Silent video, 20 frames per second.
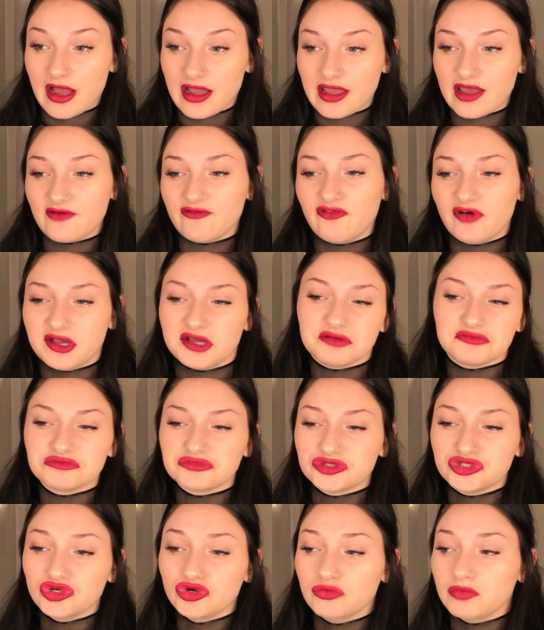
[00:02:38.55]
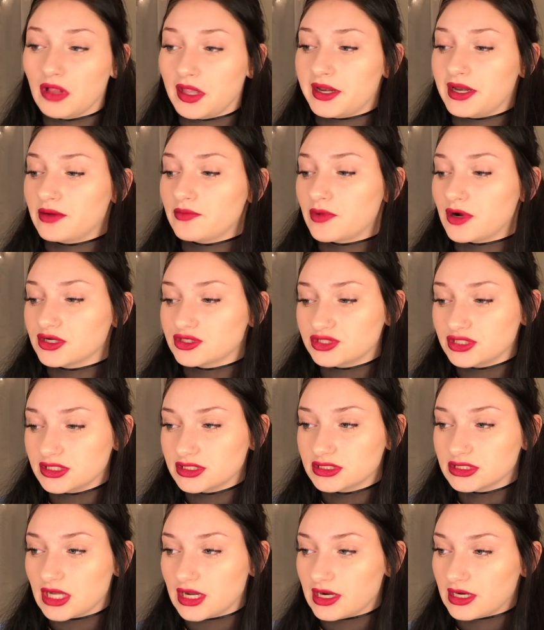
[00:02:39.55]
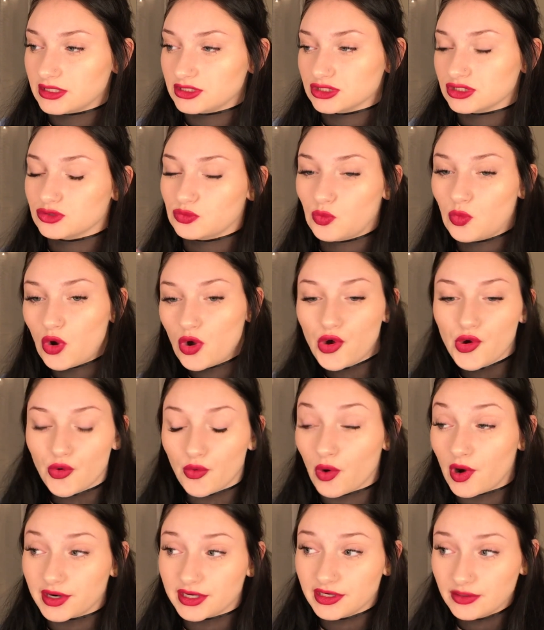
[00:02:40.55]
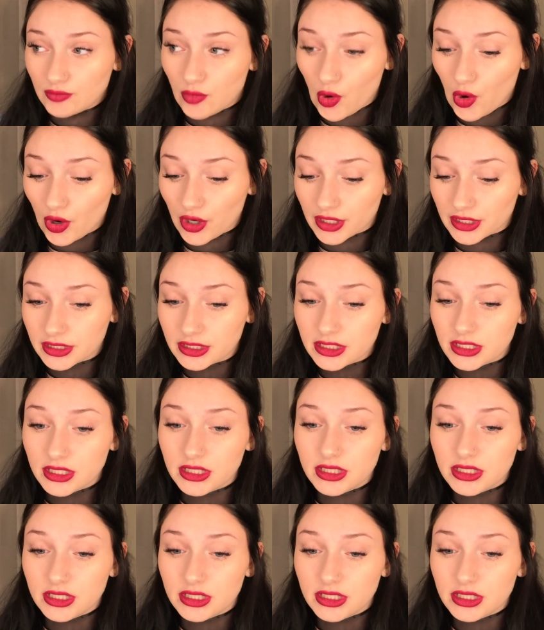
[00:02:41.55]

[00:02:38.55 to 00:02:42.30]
I have like 2 blending brushes, and I just wanted more